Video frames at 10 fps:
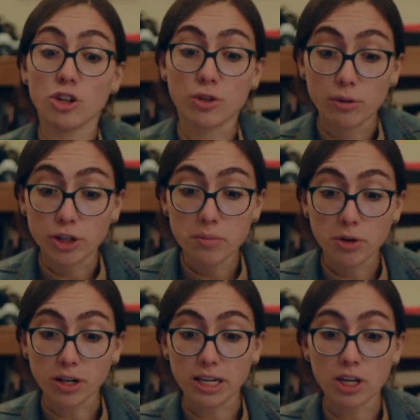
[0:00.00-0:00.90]
underground
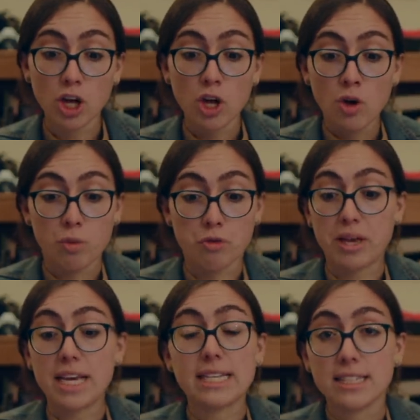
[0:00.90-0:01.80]
gun market
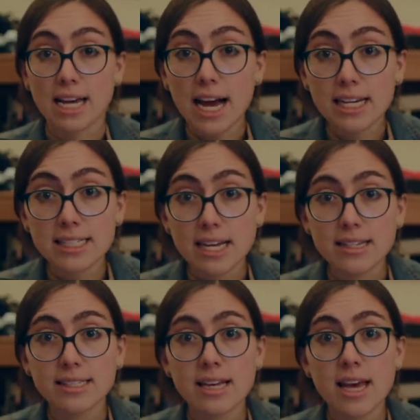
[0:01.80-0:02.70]
would be easy to
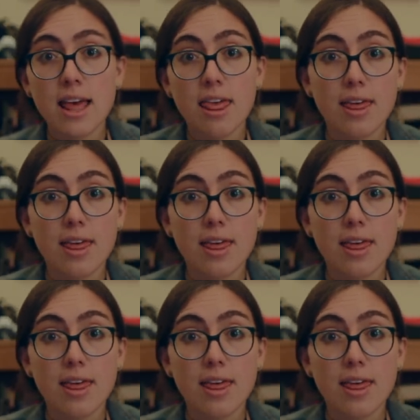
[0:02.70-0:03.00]
access,